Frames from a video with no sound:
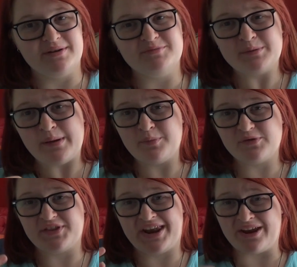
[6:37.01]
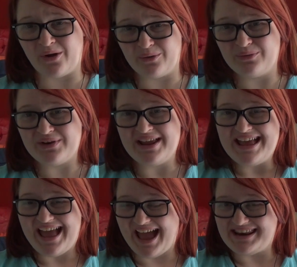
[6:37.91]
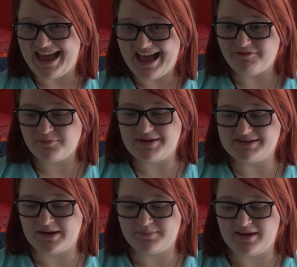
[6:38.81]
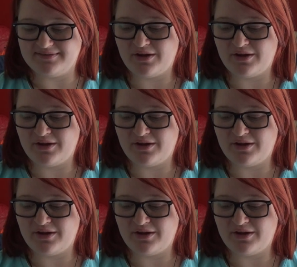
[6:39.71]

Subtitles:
I'm talking about books that I own and haven't picked up yet.